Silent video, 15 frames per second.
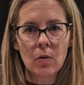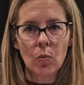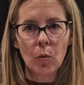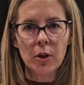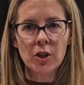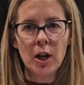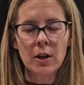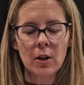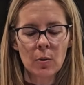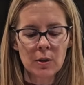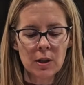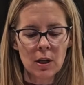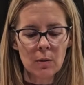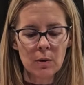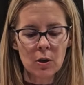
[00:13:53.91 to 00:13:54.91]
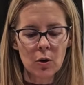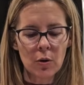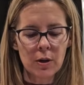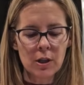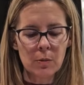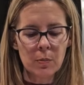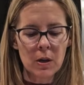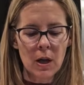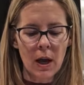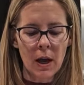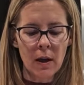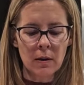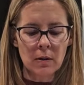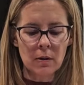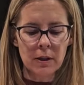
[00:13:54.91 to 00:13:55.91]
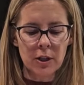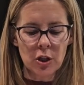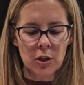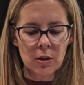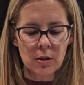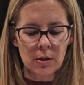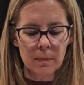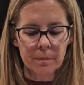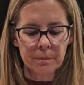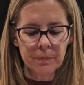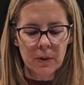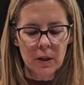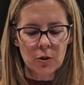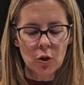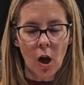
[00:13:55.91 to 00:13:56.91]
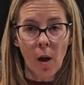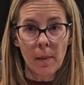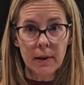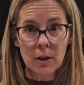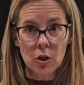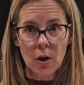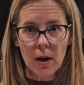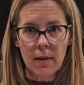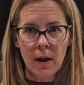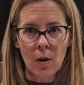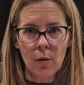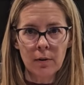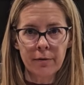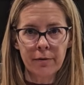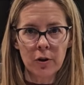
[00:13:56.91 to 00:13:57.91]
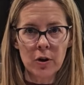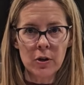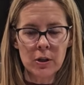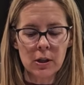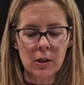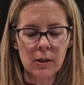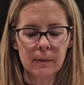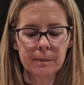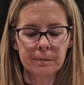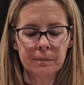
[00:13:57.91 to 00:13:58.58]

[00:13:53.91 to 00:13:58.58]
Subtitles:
which I know is going to be crispy and delicious. So I'm going to try that one first.